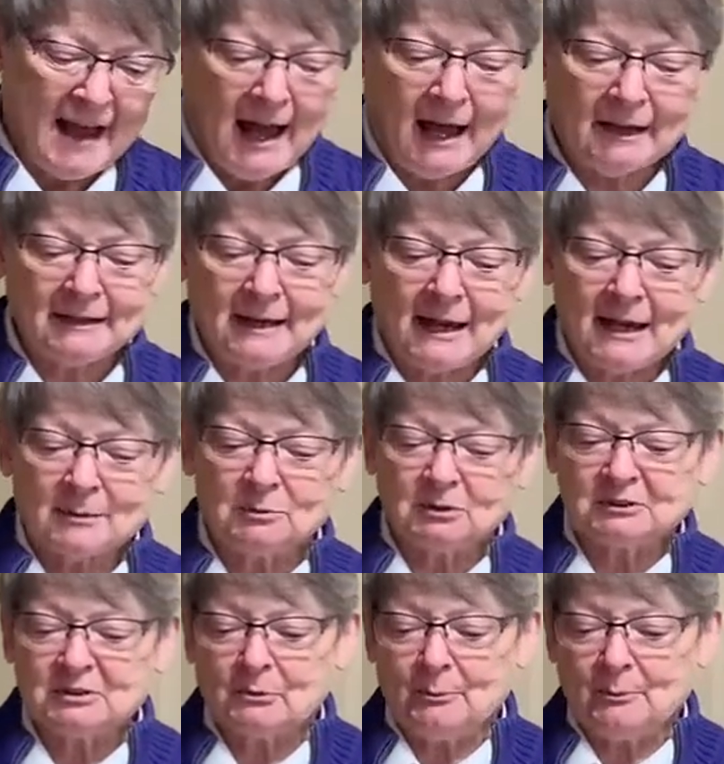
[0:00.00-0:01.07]
unable
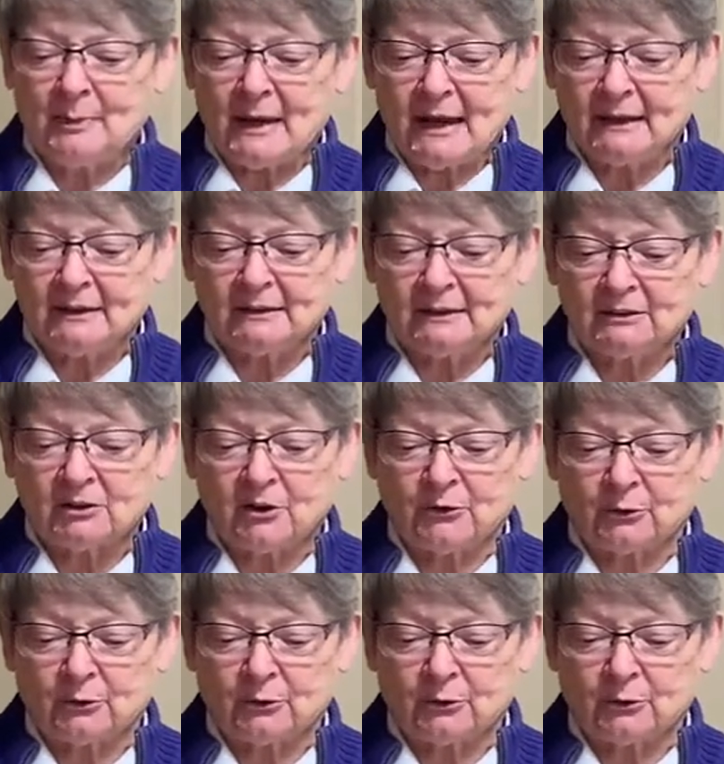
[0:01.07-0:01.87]
to bend